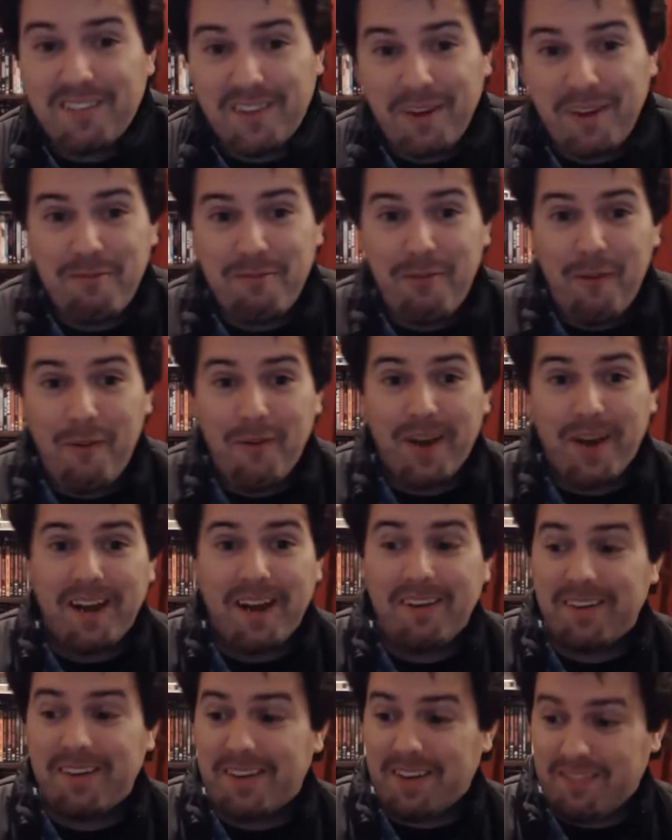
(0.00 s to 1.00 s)
So there's four
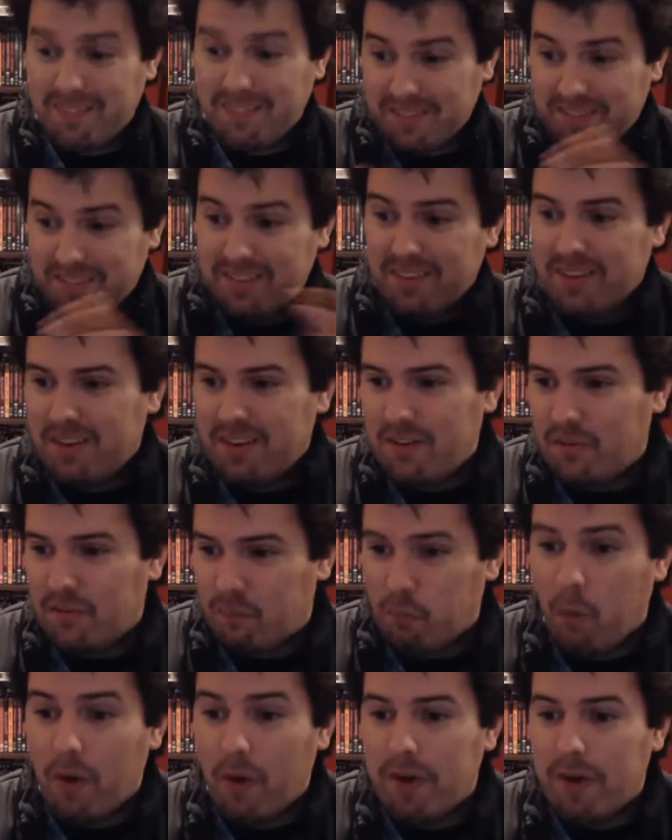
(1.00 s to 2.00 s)
there. There's
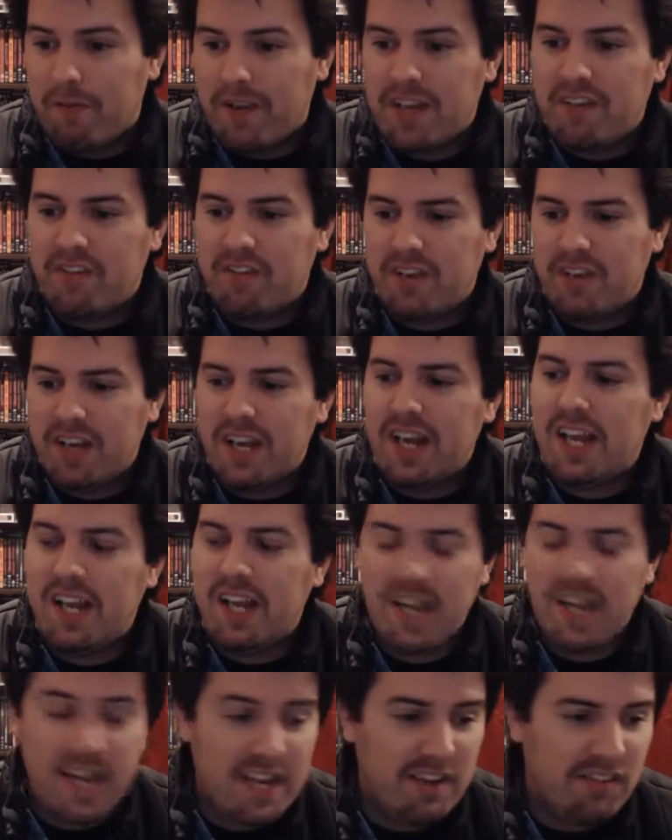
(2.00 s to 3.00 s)
one of each
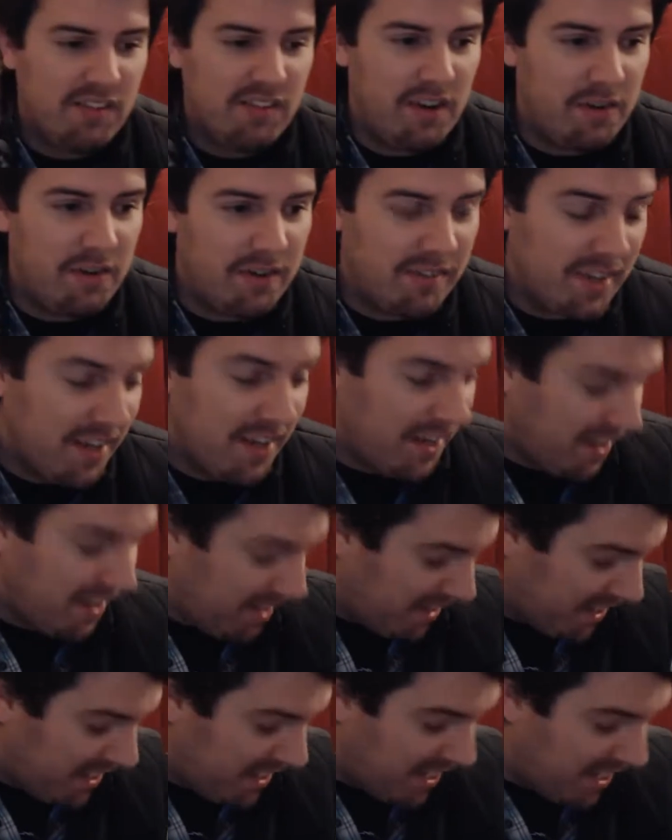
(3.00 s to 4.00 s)
in each series.
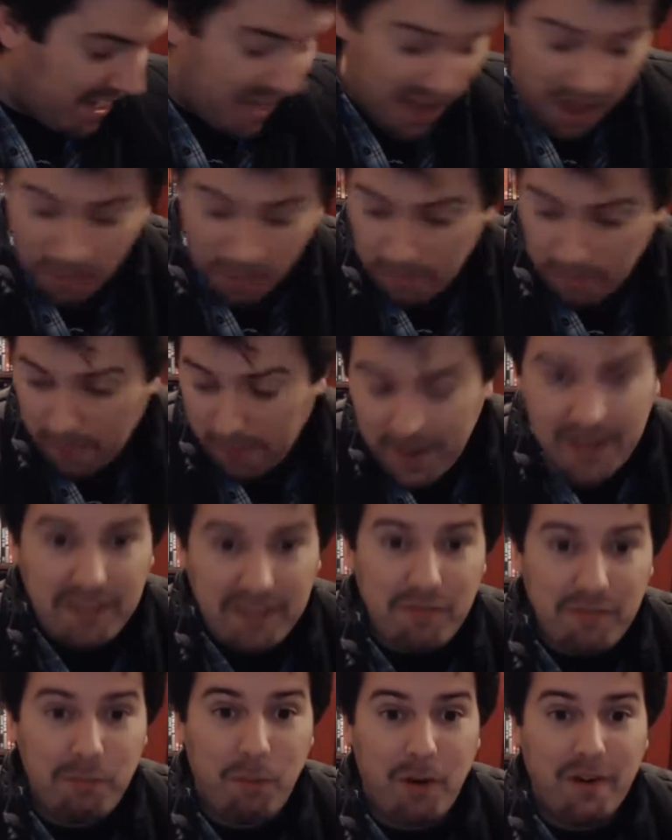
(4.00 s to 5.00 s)
The
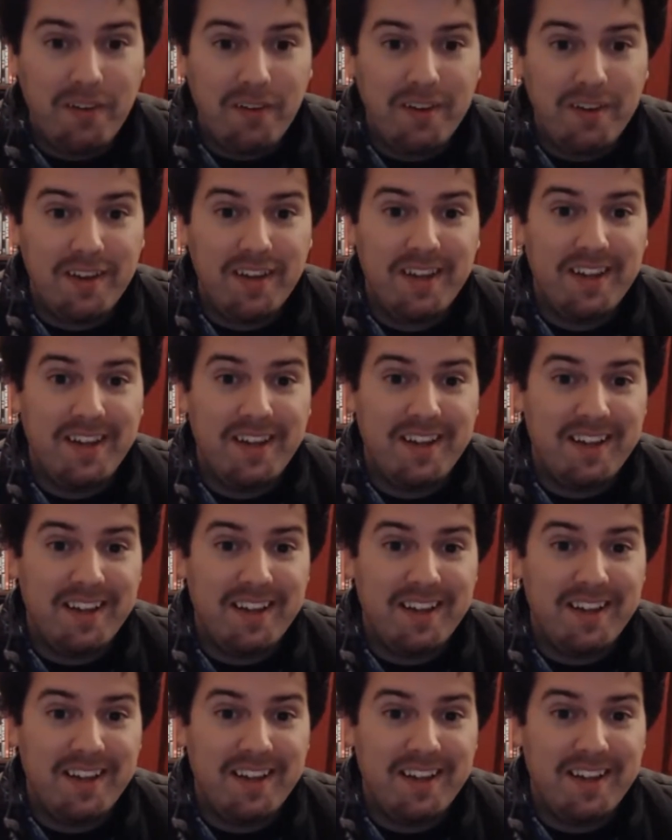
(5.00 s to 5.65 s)
next one